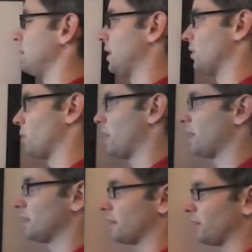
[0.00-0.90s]
he can
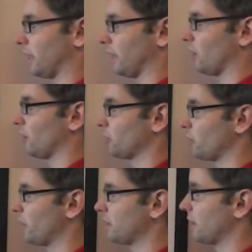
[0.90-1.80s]
win is if Lenny
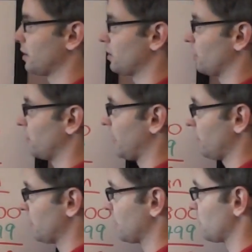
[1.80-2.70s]
also misses. So if Lenny
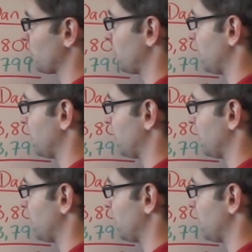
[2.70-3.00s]
misses with